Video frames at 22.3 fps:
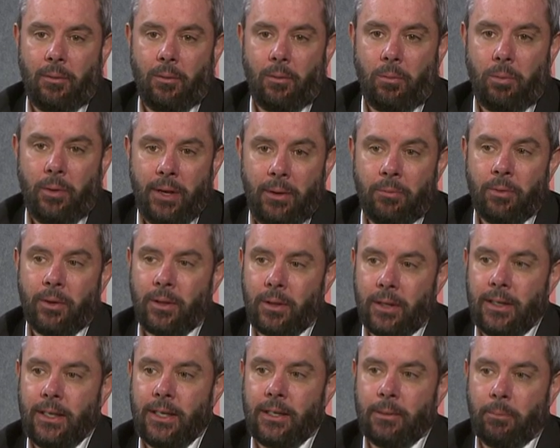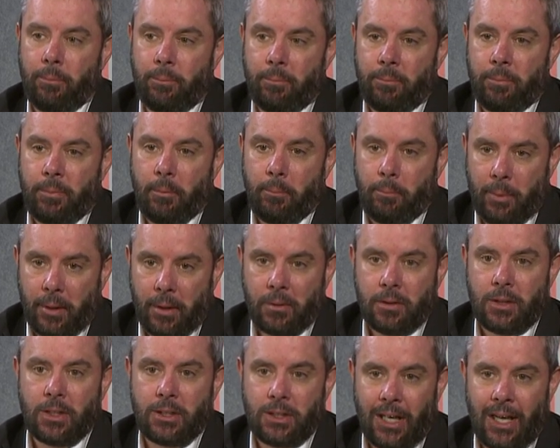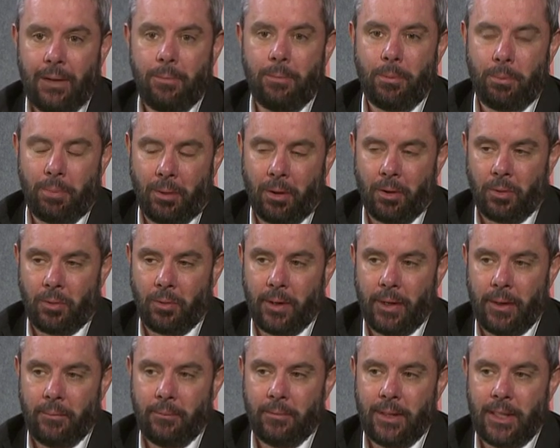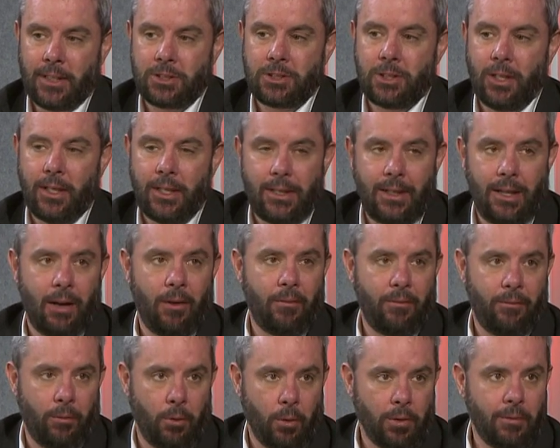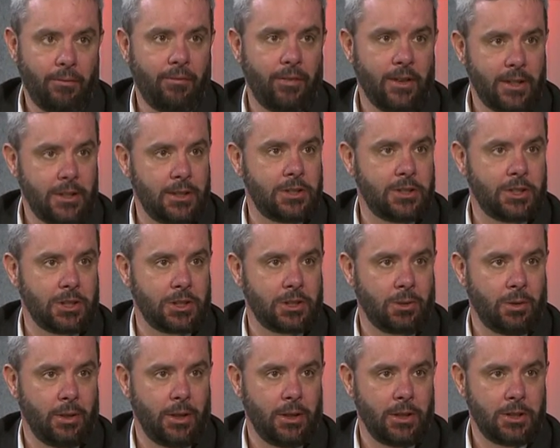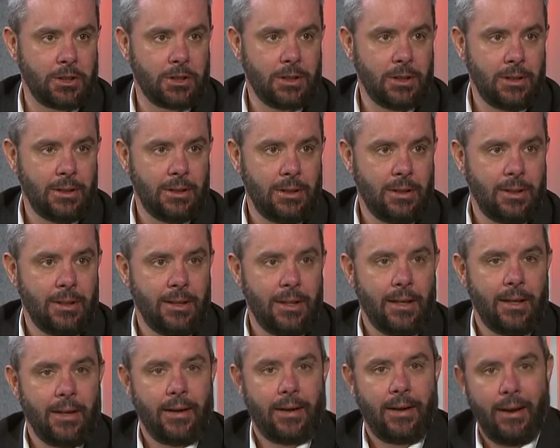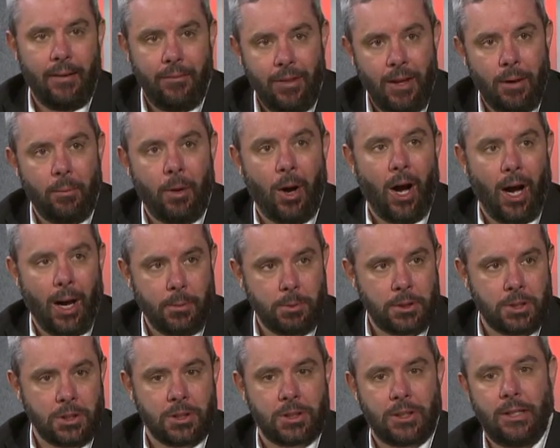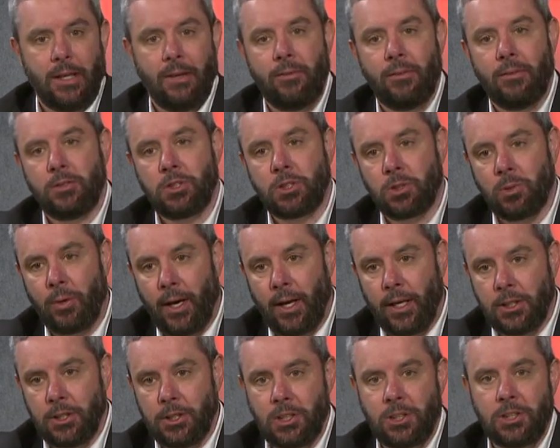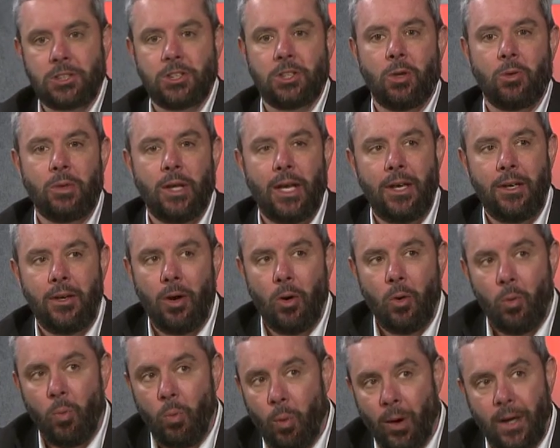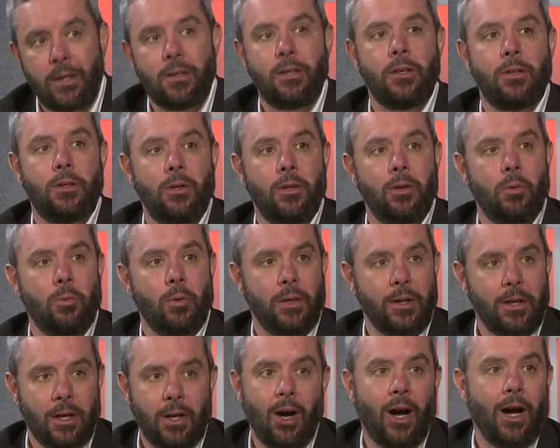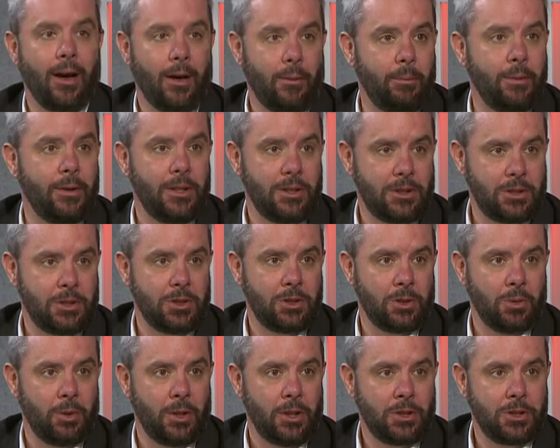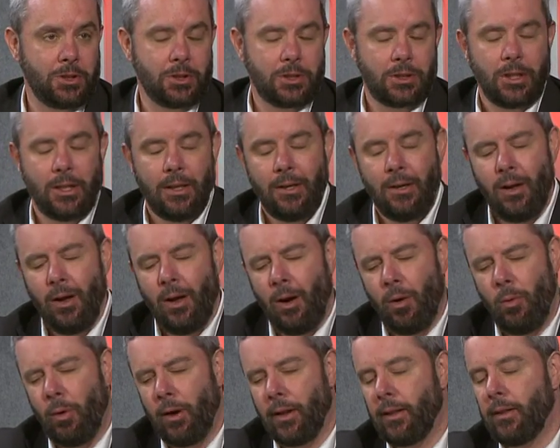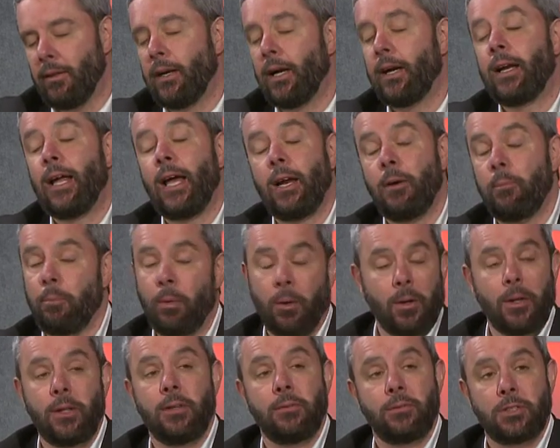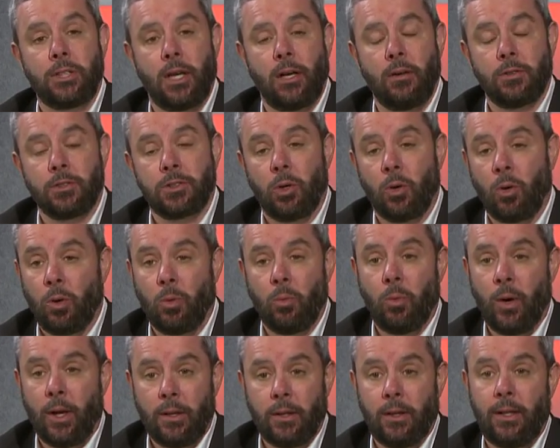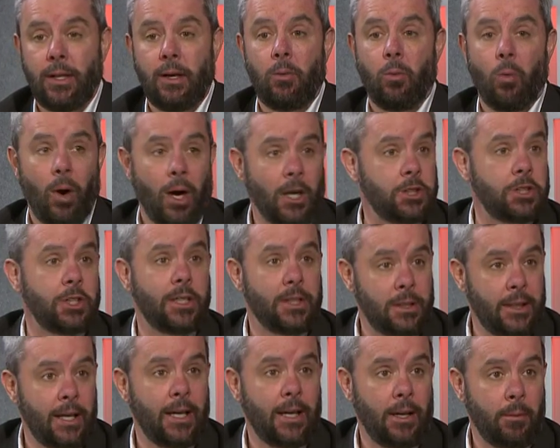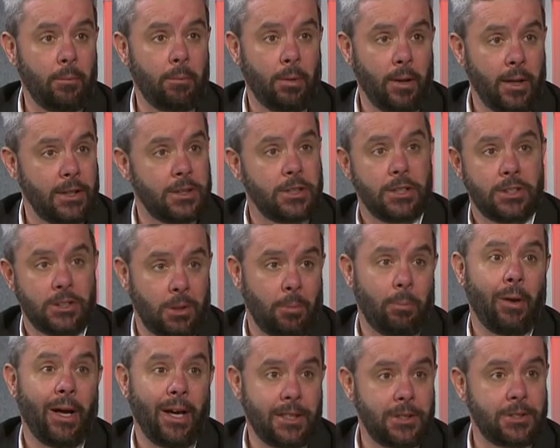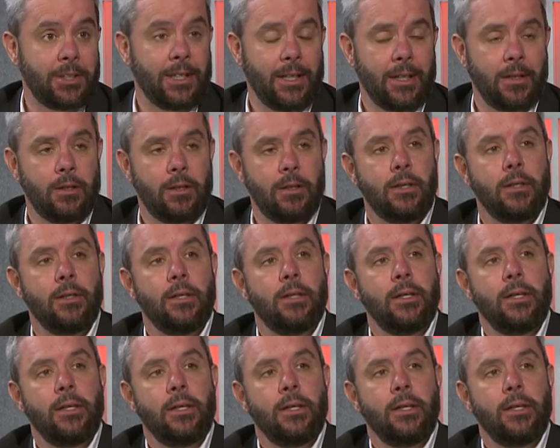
we really need to build the type of program that's going to tell 4th, 5th, and 6th graders, give them options, give them strategies so they know what to do when they're caught up in these situations. Whether they're getting bullied themselves or whether they're watching it taking place as the bystander,